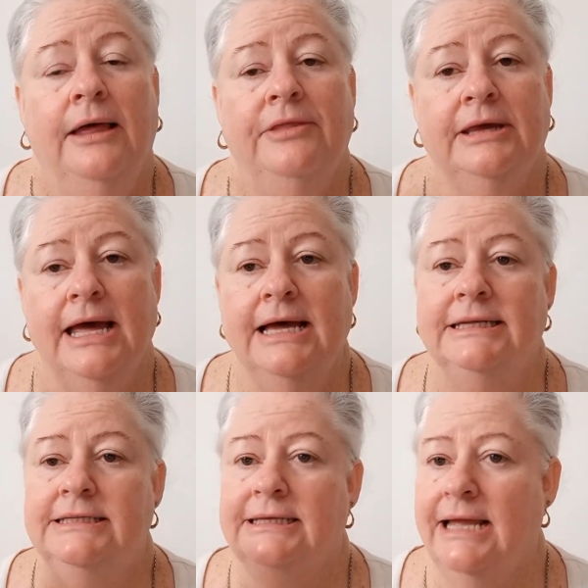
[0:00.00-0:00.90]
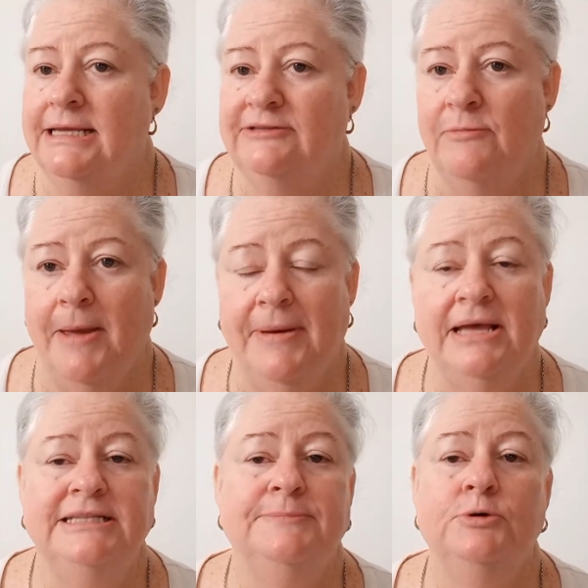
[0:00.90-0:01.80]
The guard asks for my
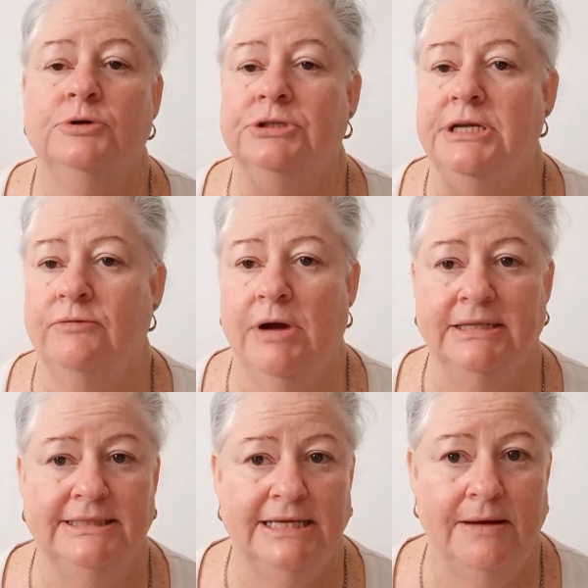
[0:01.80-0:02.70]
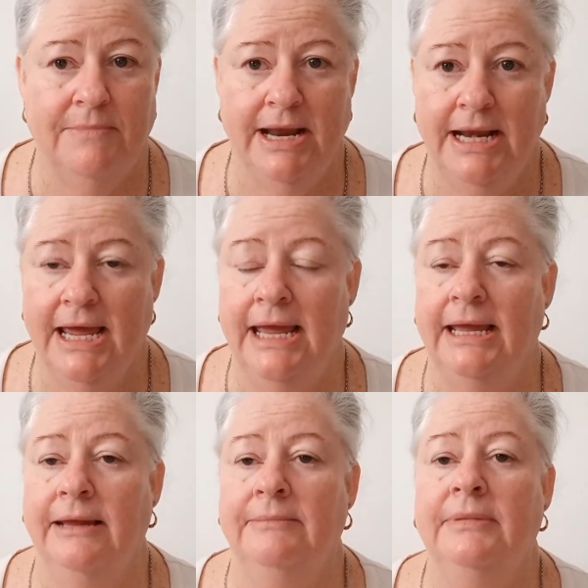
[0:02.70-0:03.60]
passport. He writes down my
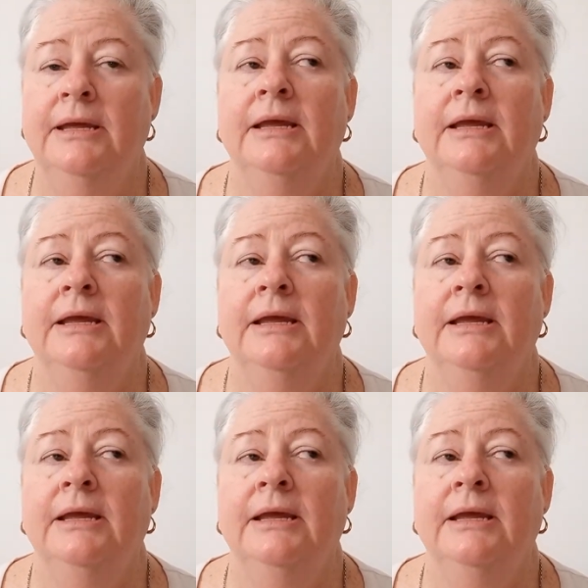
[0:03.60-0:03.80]
name.